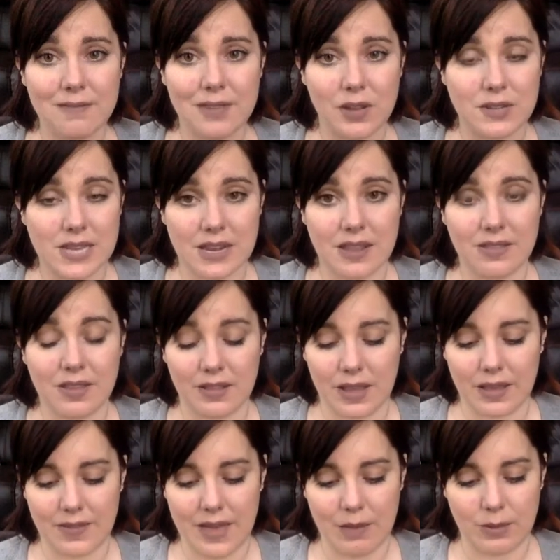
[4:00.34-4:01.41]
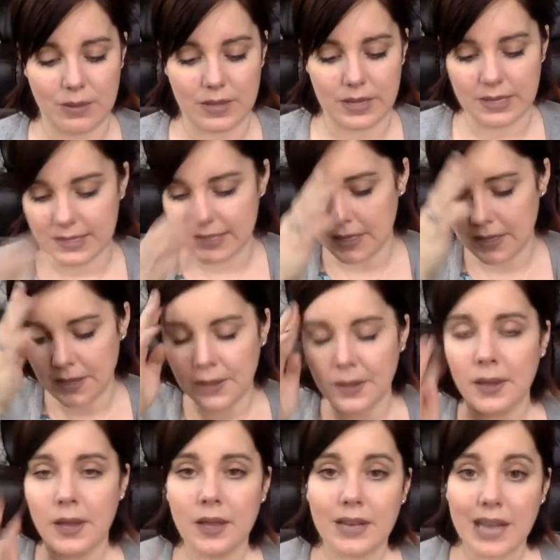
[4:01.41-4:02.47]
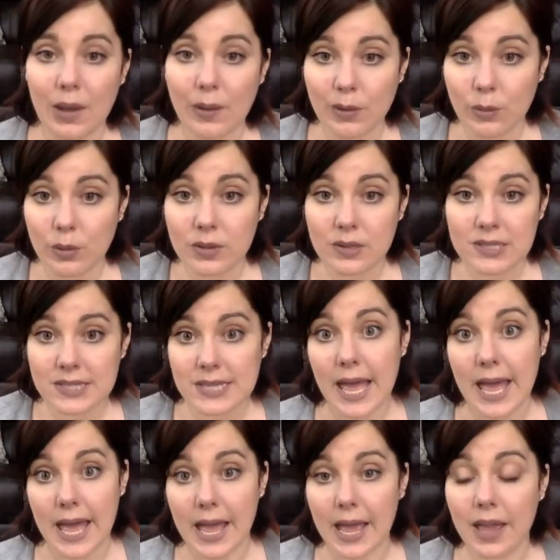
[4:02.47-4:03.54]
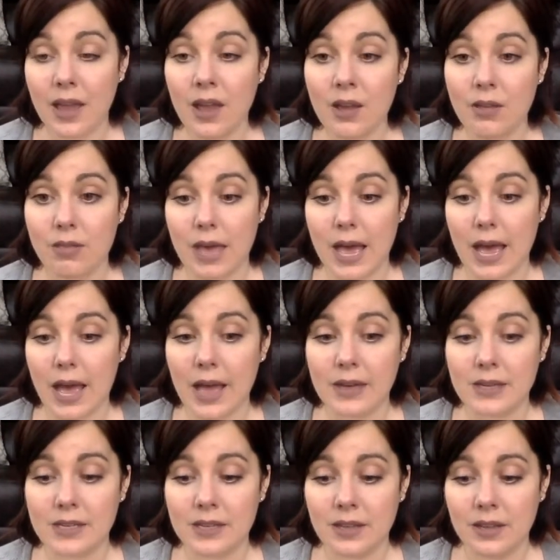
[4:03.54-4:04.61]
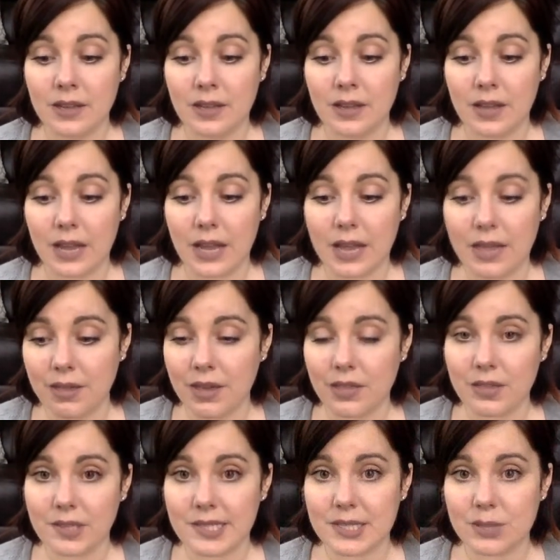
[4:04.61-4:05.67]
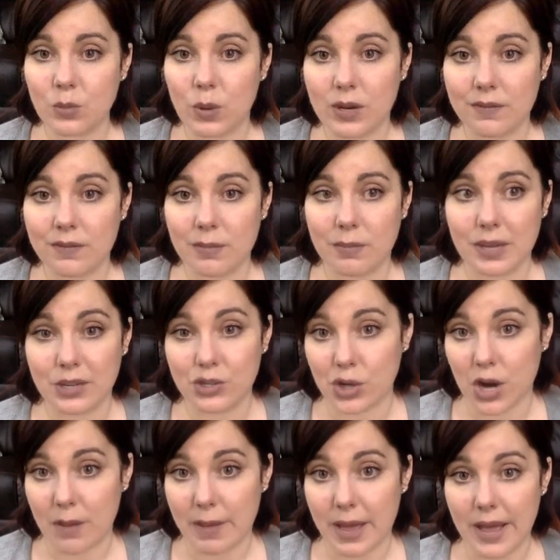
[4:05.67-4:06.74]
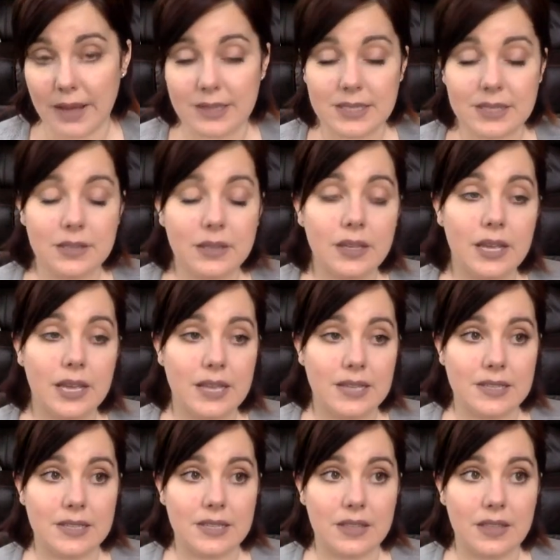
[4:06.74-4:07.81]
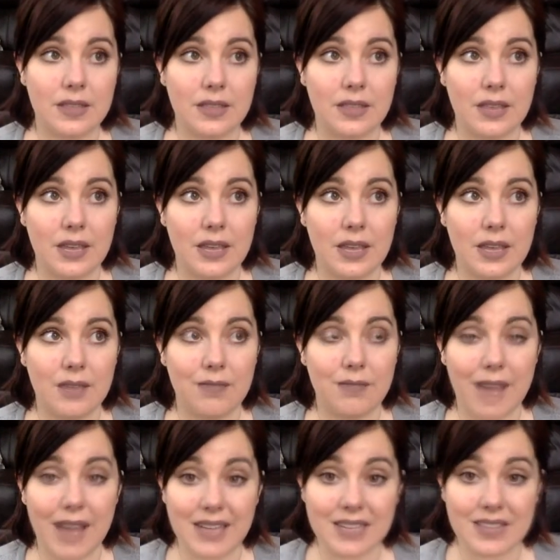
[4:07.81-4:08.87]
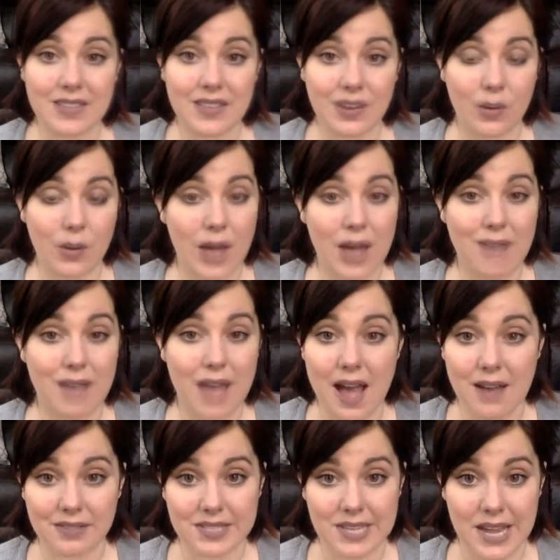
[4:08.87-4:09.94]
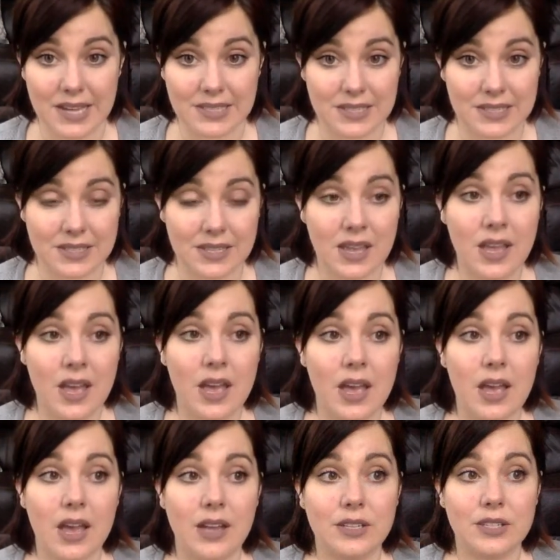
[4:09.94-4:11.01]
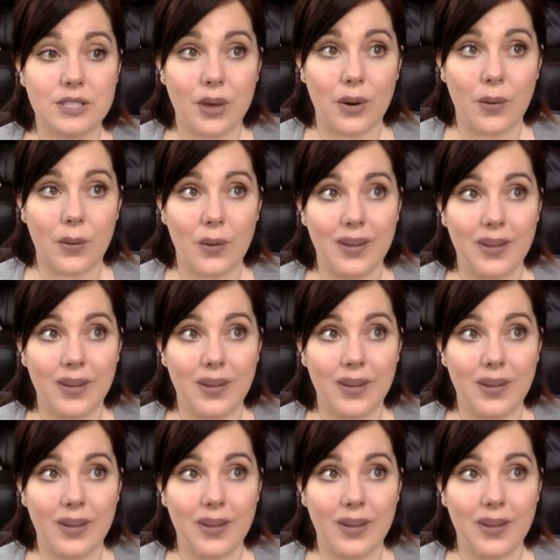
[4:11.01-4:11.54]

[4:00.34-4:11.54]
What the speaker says: felt anything like that with these. Now I will say that, and I think this is one of the big drawbacks, is the fact that they don't have half sizes. And so